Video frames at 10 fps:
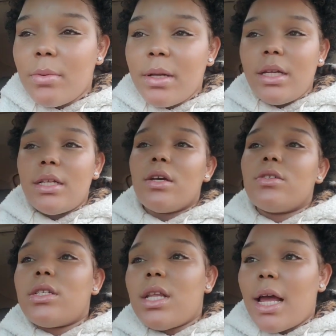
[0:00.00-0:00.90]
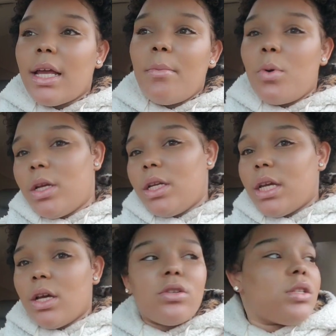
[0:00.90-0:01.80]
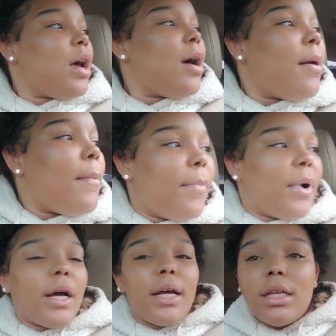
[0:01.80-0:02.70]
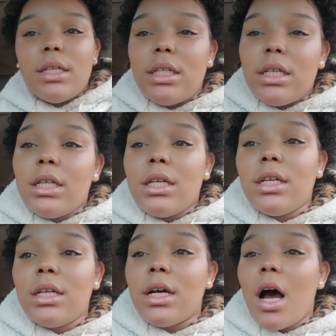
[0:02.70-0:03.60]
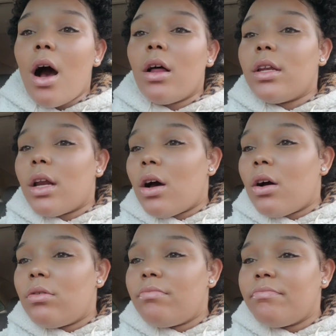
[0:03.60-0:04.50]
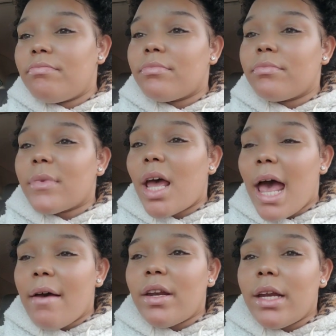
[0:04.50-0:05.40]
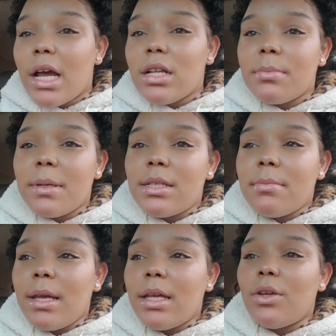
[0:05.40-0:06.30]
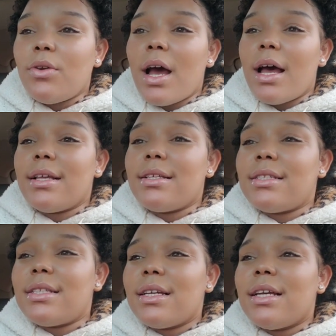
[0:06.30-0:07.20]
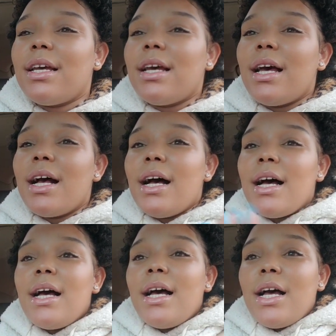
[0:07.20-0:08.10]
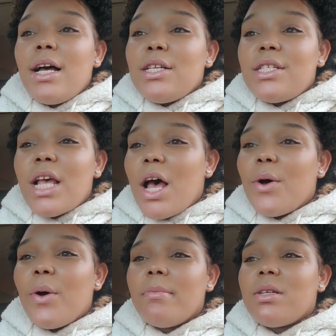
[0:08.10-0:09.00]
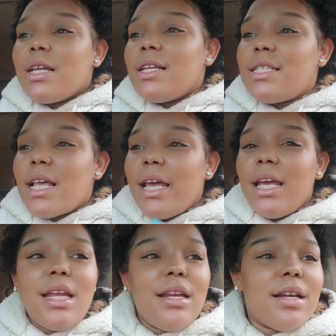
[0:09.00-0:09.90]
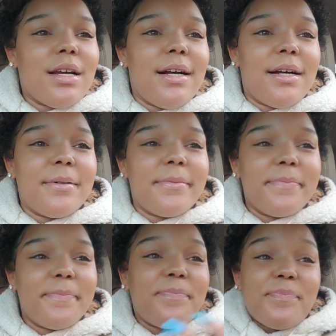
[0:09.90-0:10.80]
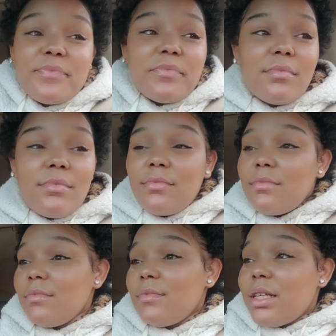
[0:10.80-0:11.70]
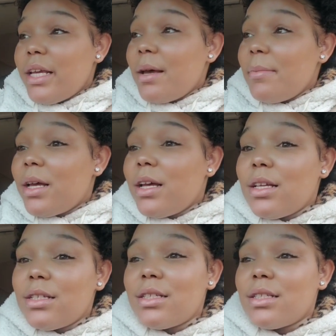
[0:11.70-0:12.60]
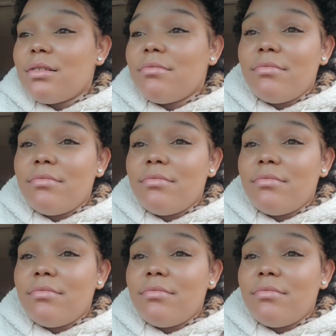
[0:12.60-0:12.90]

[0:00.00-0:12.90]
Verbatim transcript: too many details until I get more details. But all in all, I have an announcement to make you guys. So I'm just gonna say it. Um, yeah, because